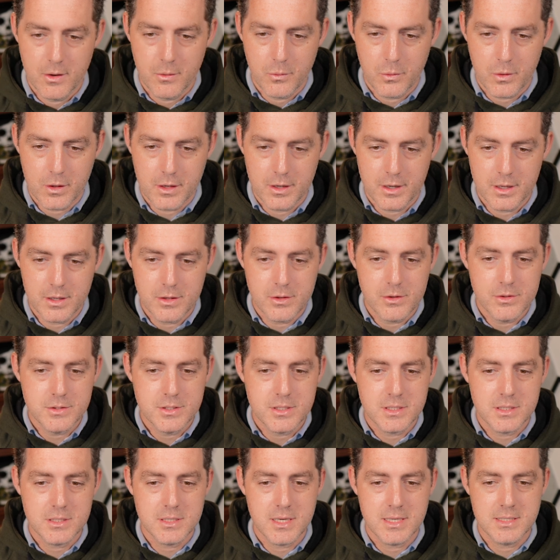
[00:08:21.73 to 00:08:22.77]
We're gonna use
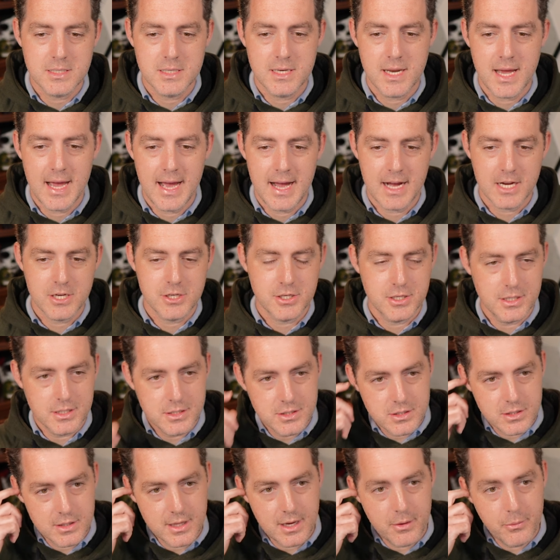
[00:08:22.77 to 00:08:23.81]
this as an action
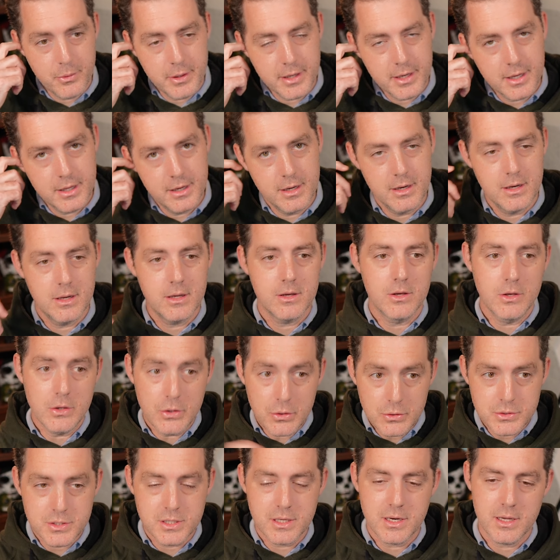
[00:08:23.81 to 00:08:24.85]
so that we can
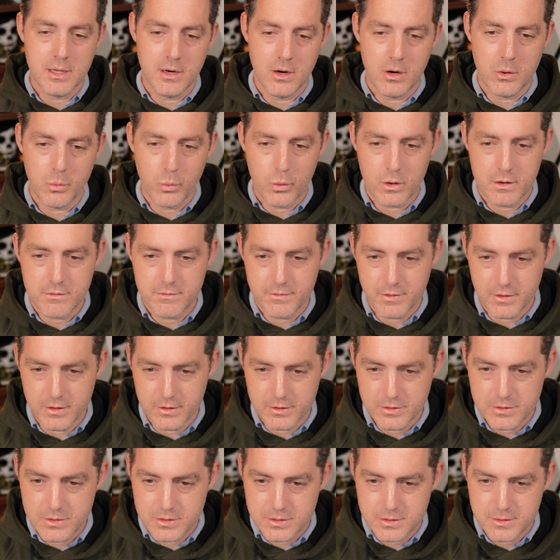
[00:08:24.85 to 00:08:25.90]
use it in our
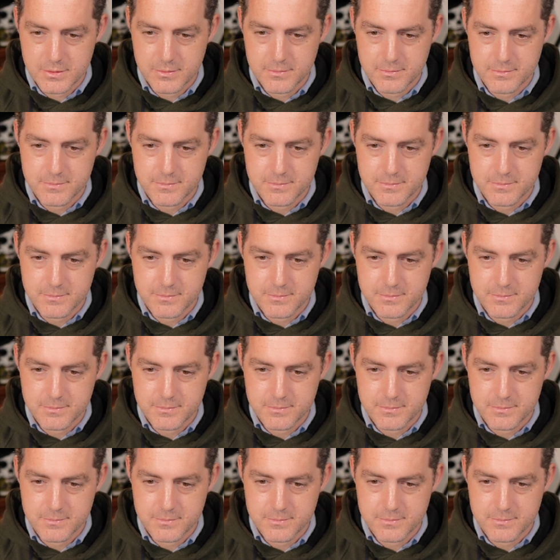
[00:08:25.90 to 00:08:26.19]
workflows.